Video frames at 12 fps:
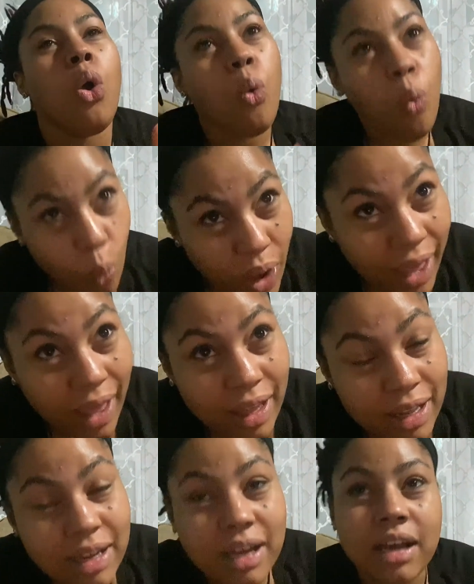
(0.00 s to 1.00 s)

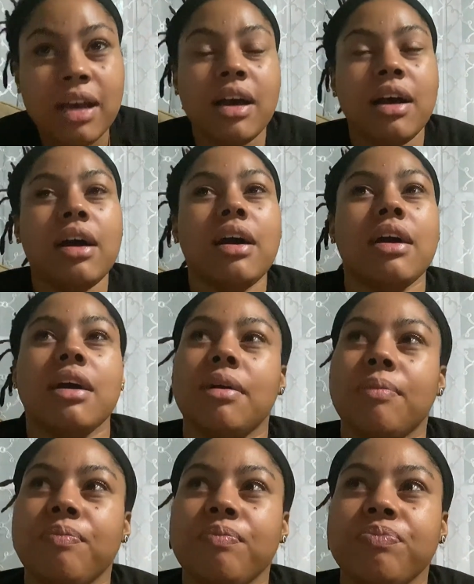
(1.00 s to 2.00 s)
when
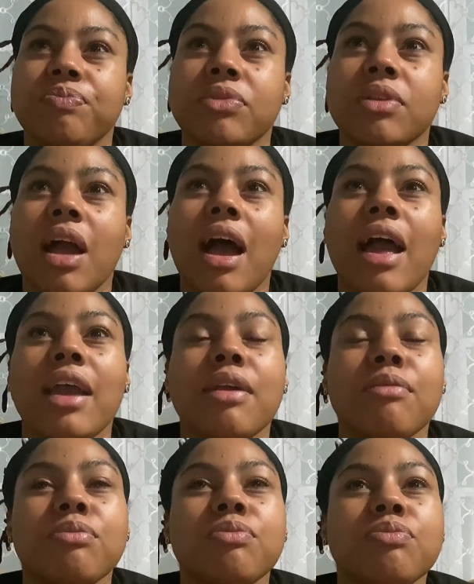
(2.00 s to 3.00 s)
I
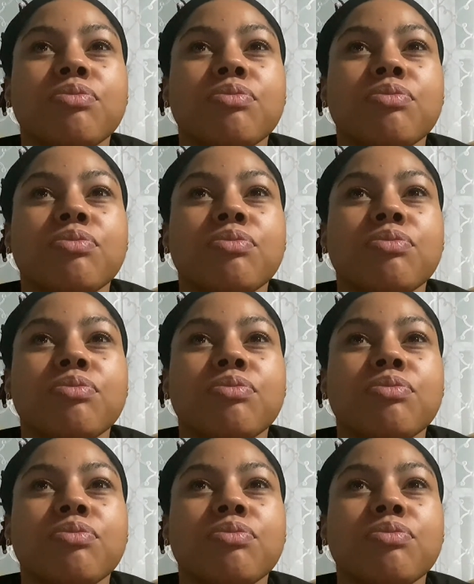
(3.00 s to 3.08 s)
am